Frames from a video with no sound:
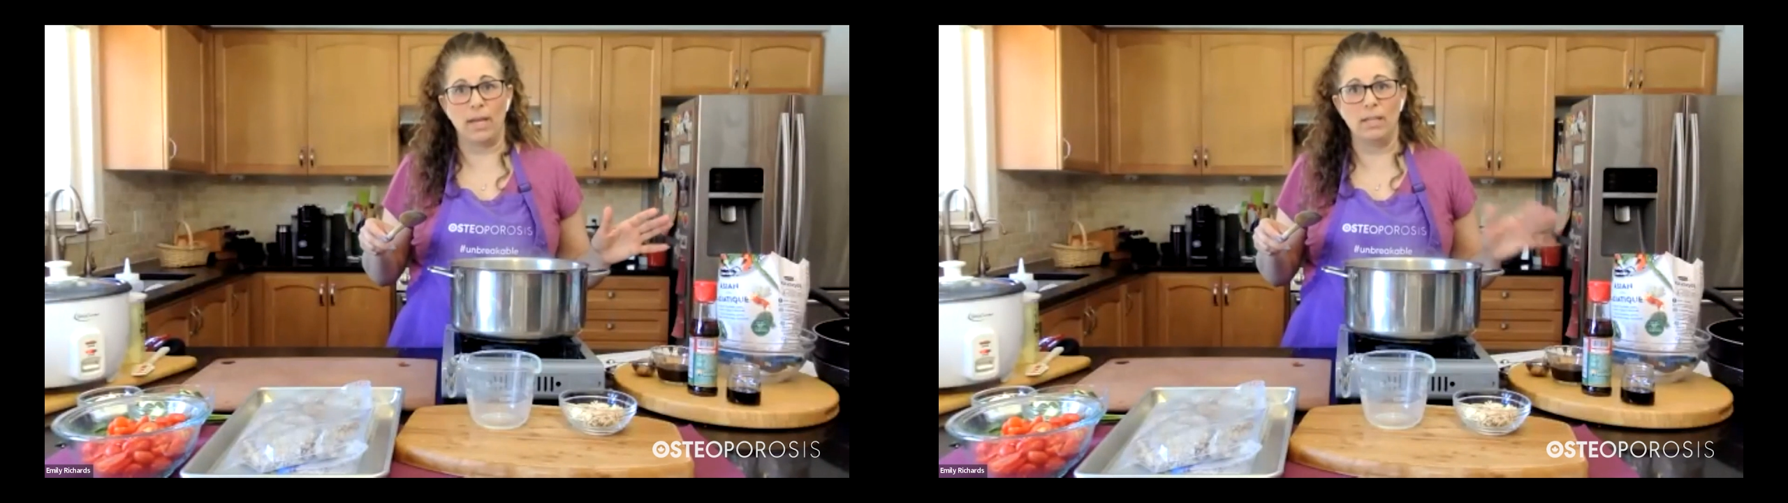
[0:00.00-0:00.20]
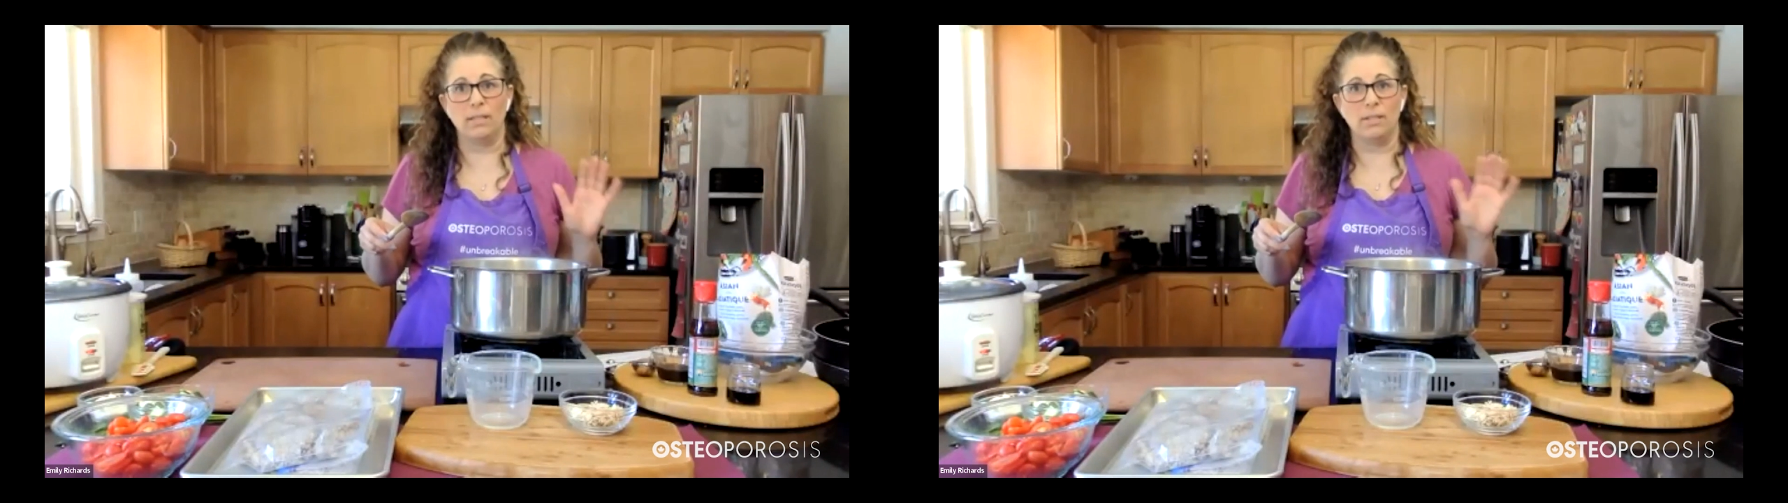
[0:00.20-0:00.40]

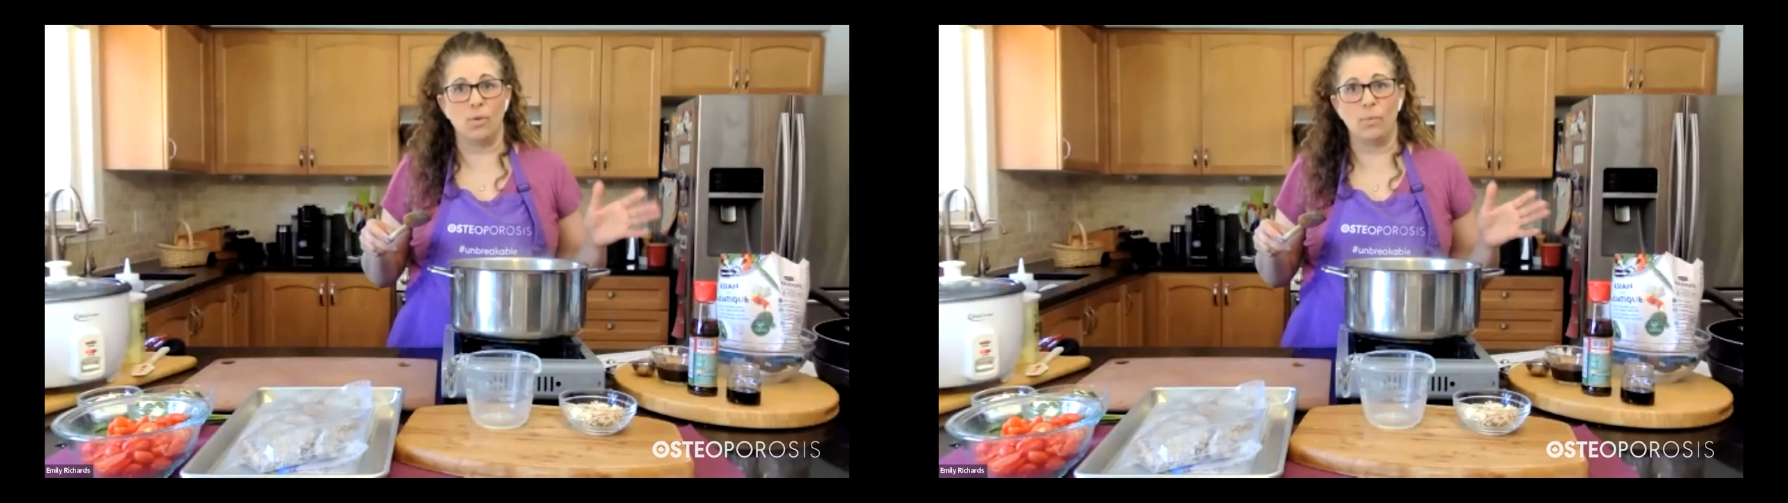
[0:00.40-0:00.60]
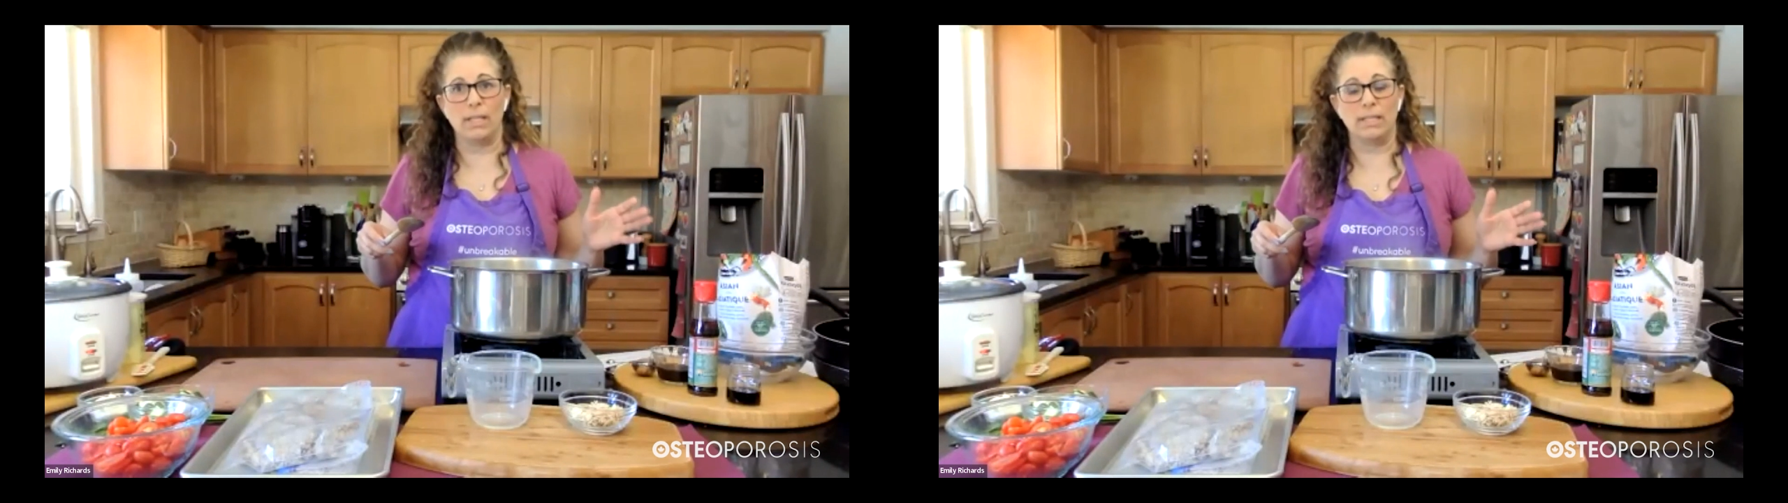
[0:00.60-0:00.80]
way to
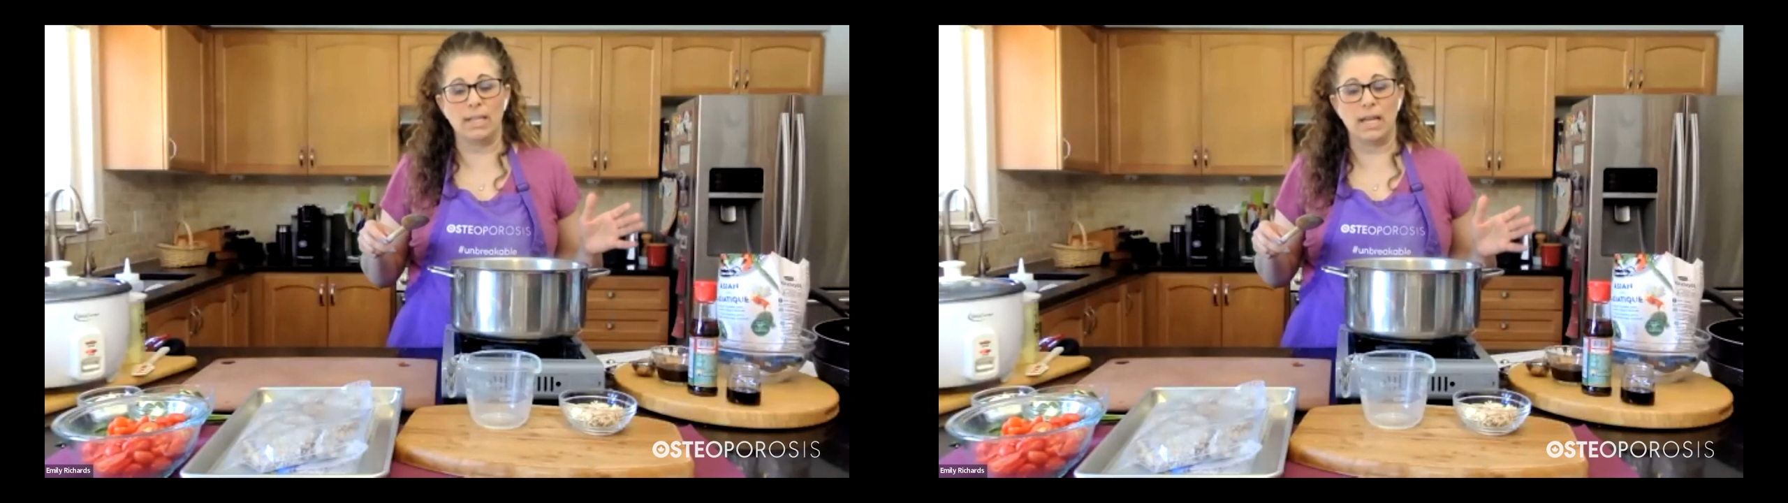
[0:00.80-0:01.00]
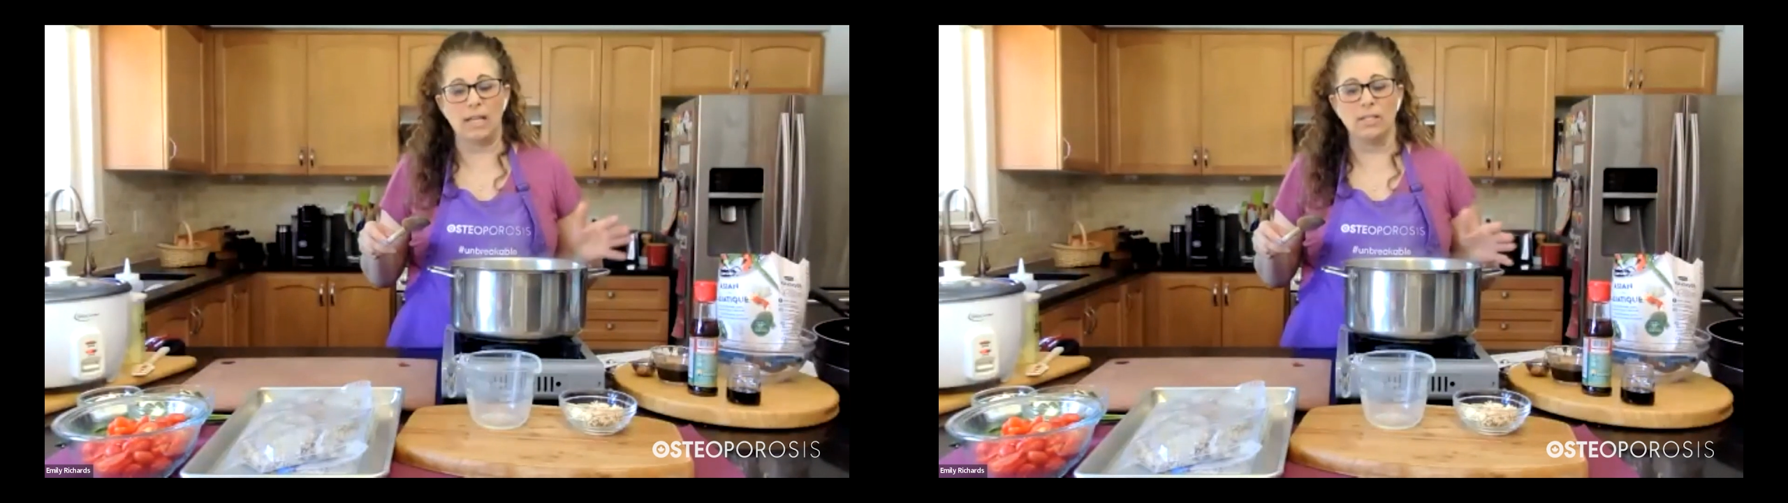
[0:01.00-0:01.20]
know when it's
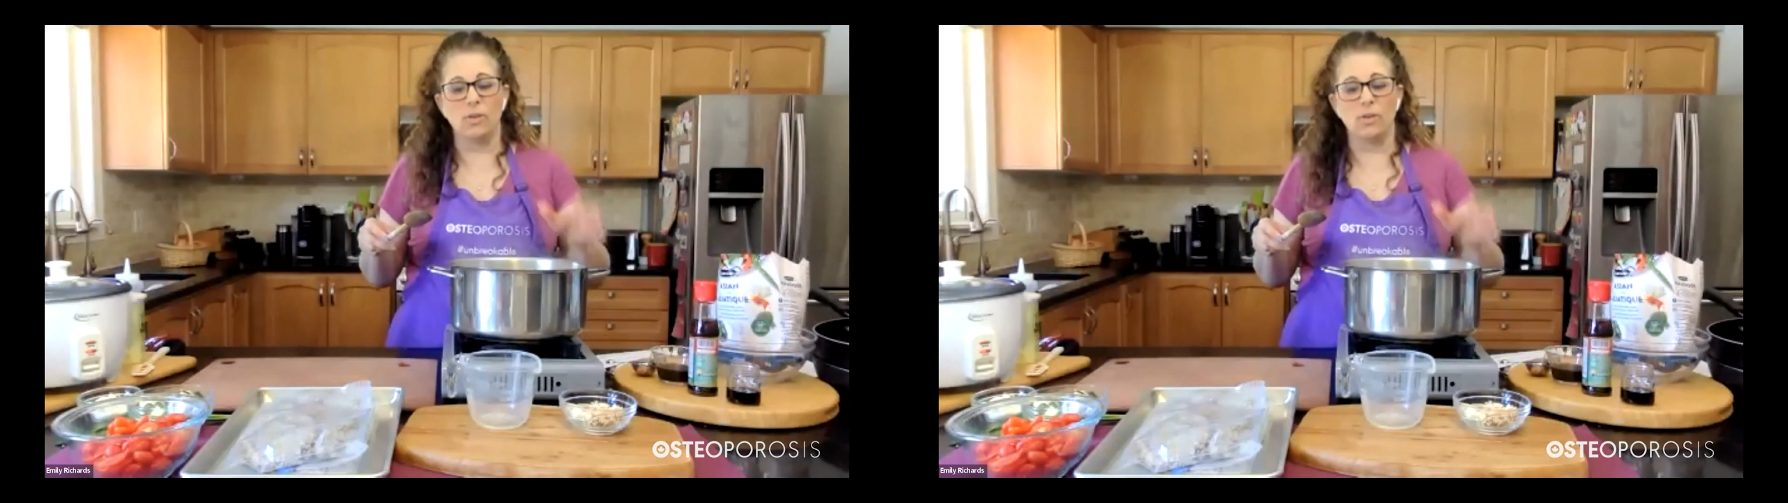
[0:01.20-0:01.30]
done.